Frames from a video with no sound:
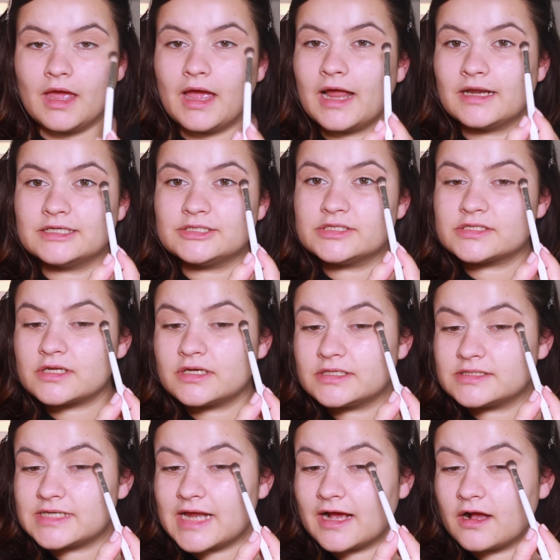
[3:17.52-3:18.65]
And I'm just going
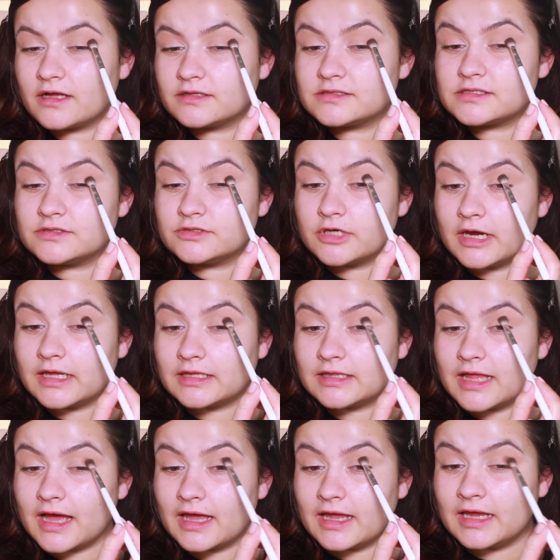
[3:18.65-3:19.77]
to start concentrating
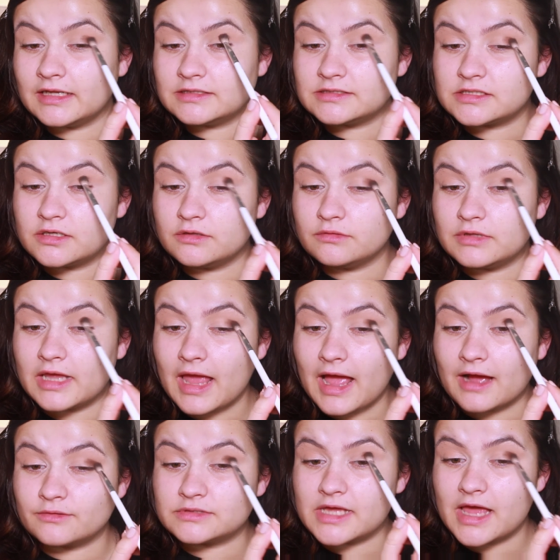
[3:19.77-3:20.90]
that into the
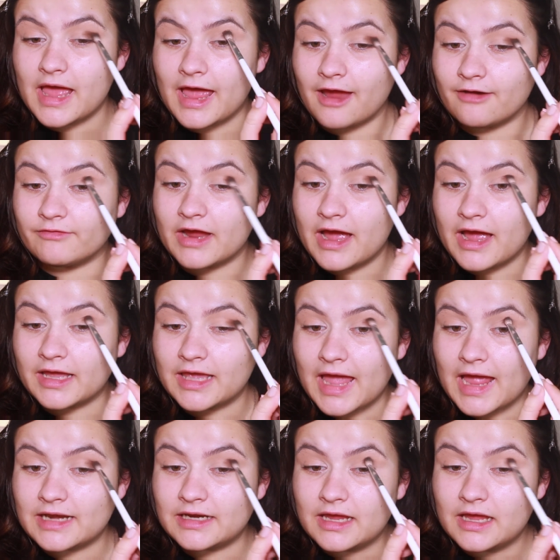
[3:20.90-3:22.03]
outer area.
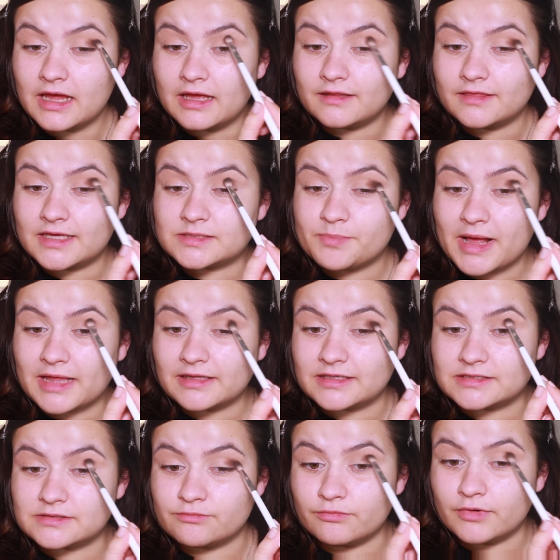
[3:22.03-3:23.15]
Again, this palette
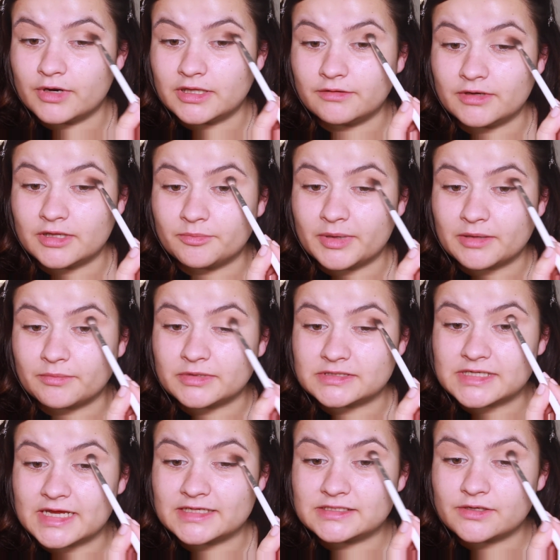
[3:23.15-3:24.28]
is really
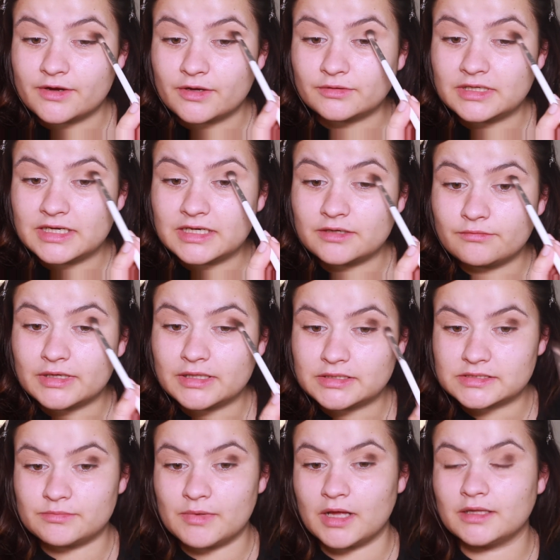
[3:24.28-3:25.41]
pigmented, so you only need a really
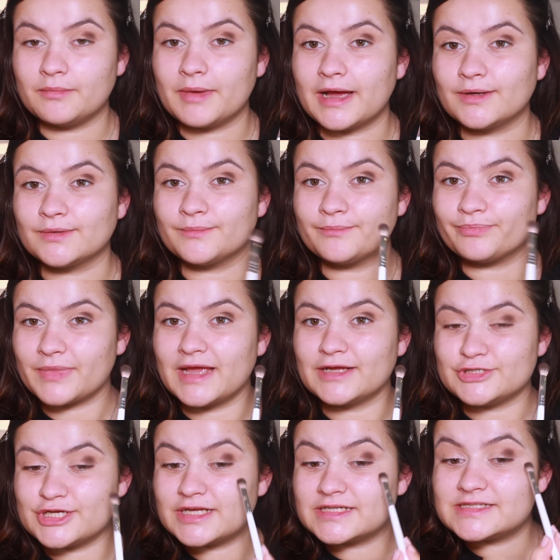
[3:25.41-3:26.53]
small amount,
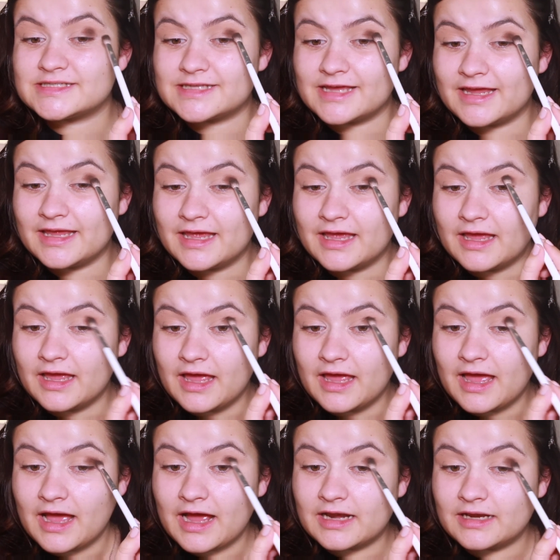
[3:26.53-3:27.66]
as you can see.
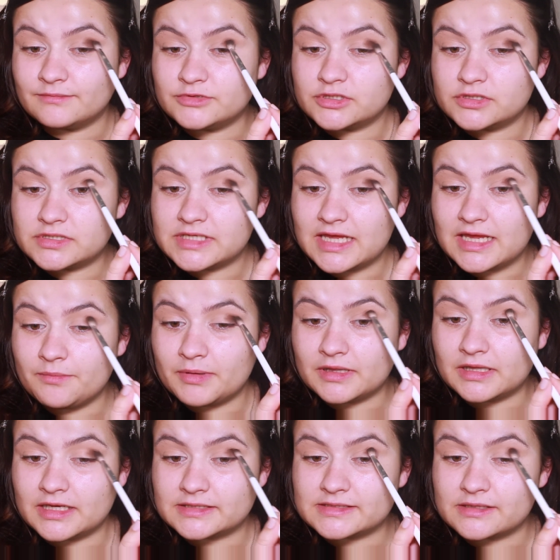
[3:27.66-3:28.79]
And I'm just keeping
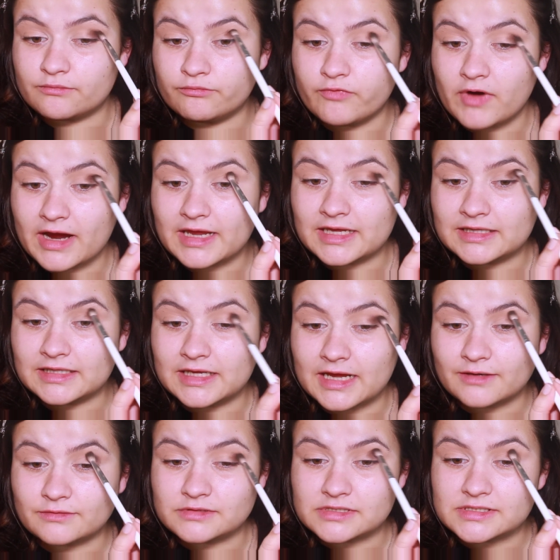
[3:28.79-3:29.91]
this right in the
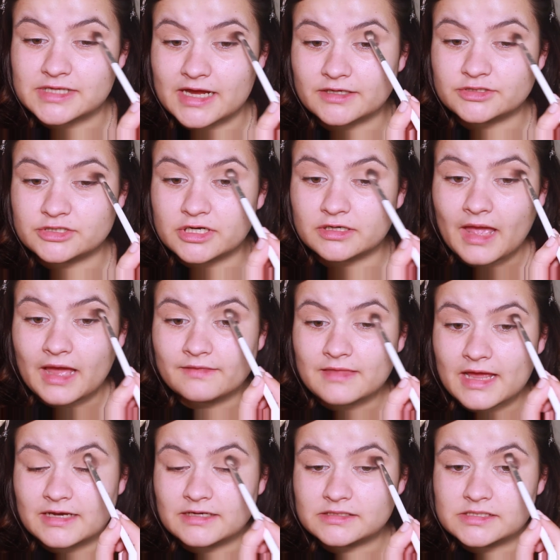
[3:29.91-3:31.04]
outer section. And
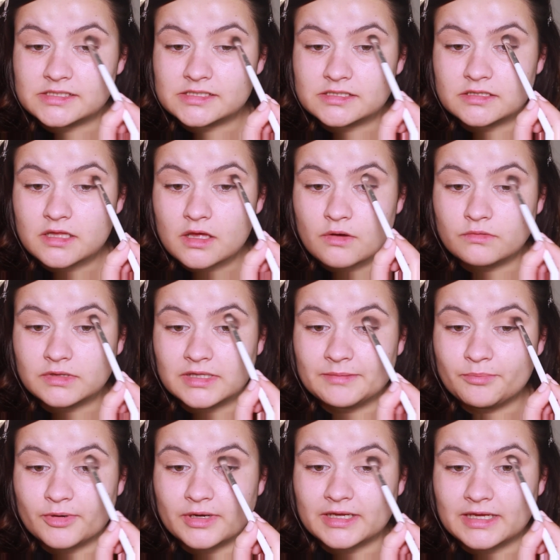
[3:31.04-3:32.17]
then slowly
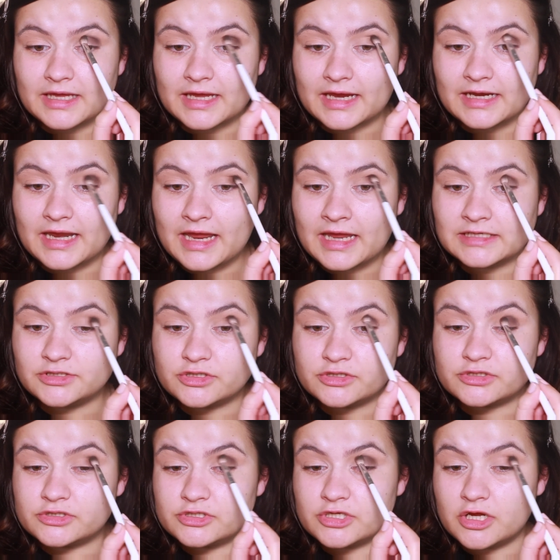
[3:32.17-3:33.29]
bringing it
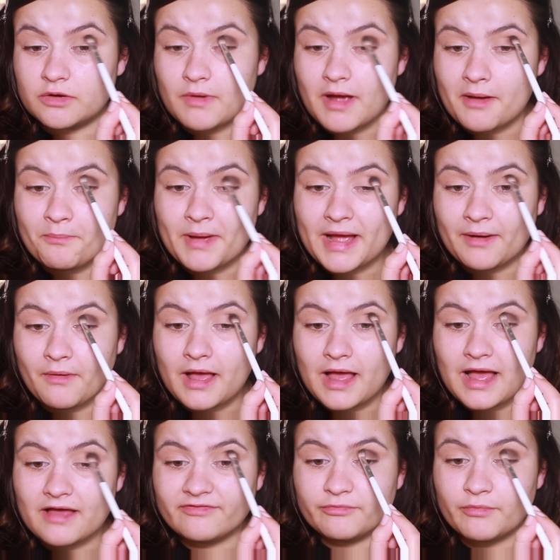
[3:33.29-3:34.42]
just to about
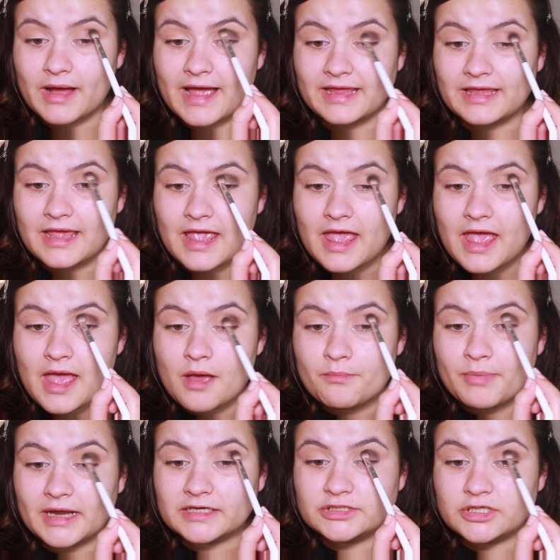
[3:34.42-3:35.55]
halfway.
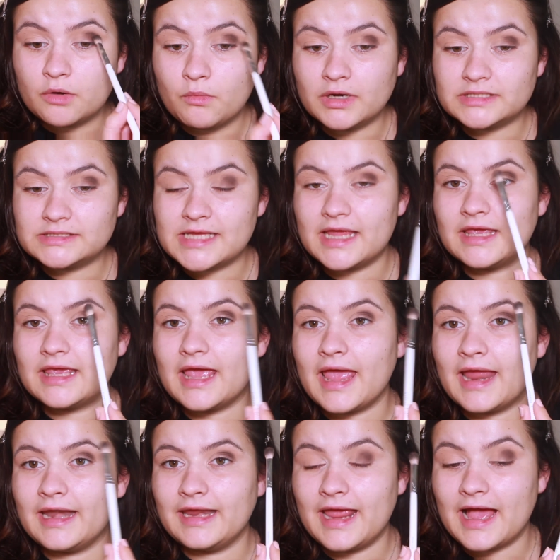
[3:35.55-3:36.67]
But I don't want to take it
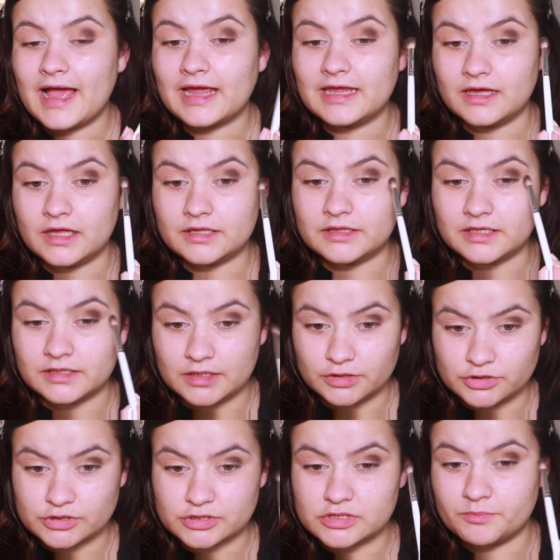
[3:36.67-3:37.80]
any higher than
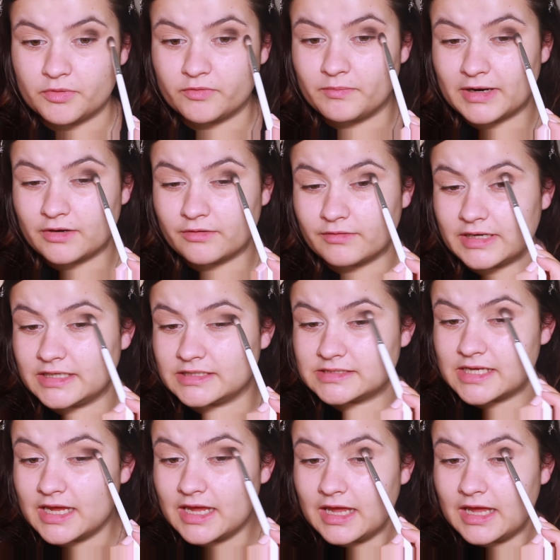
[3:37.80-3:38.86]
just above my crease.